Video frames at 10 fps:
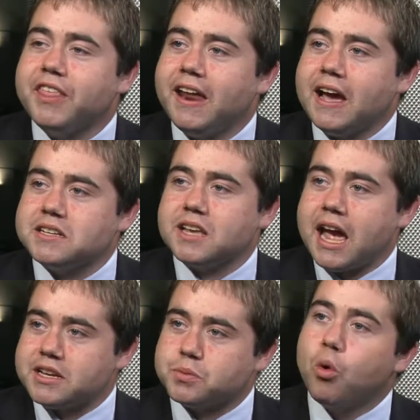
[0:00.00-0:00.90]
But then
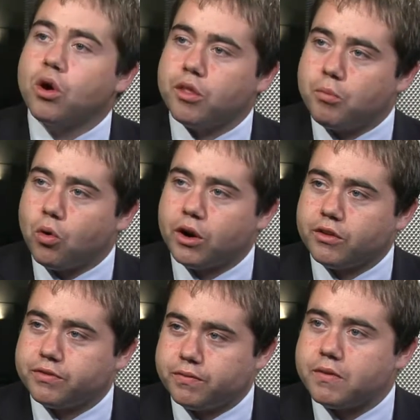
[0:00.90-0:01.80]
as more
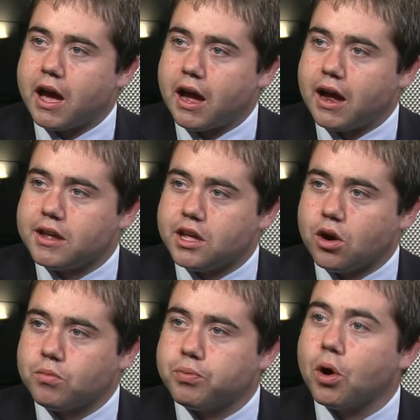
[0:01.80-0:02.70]
you
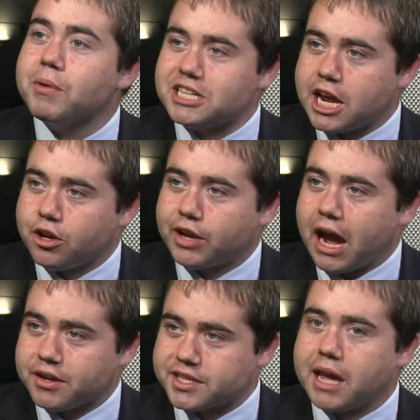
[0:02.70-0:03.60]
know, pro McDaniel
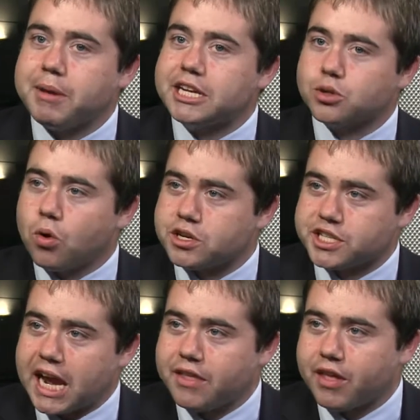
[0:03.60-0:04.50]
counties came in
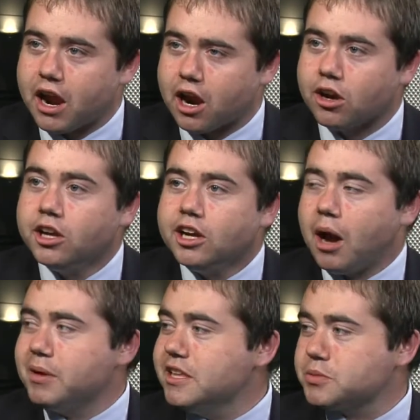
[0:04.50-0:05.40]
towards the end there,
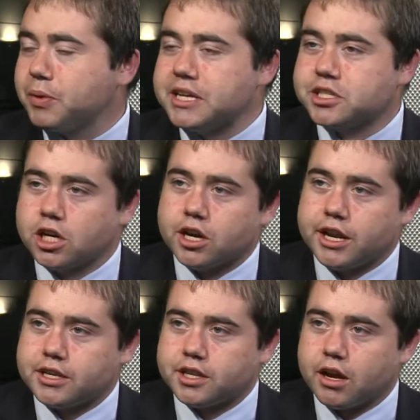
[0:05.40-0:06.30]
I mean, this place
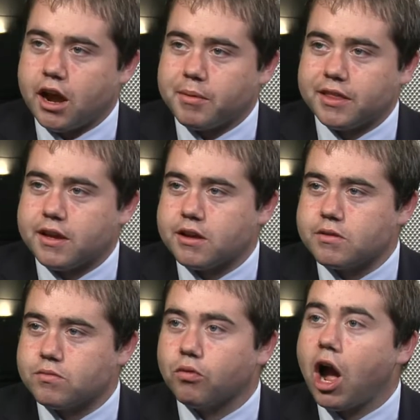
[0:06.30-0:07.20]
turned into, I mean,
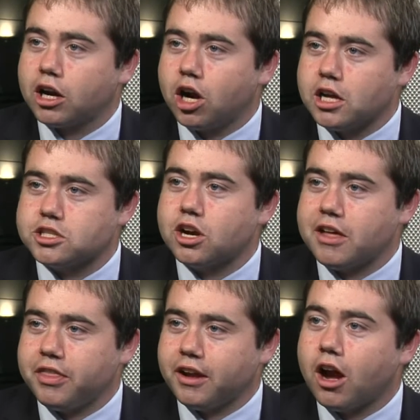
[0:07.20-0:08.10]
the rock concert,
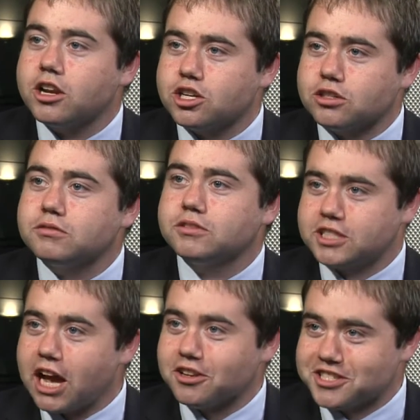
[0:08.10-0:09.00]
I think,
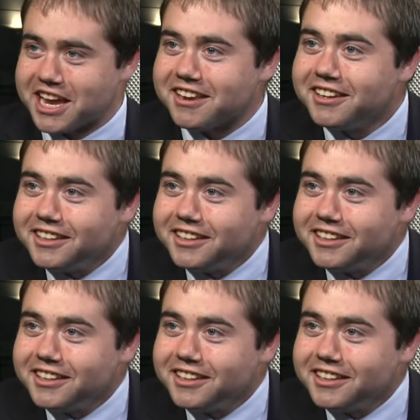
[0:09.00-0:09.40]
undersells it.